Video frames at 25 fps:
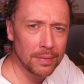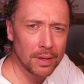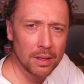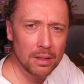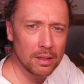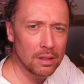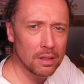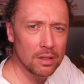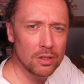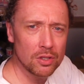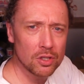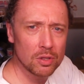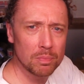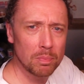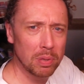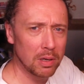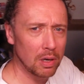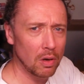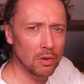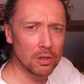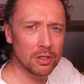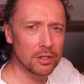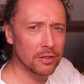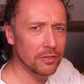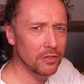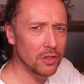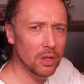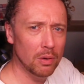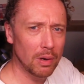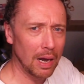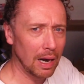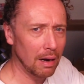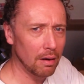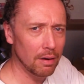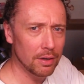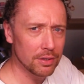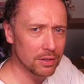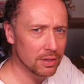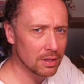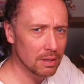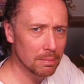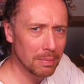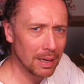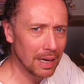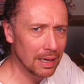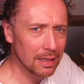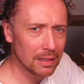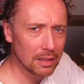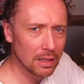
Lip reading: You can just plonk a few arrows in the back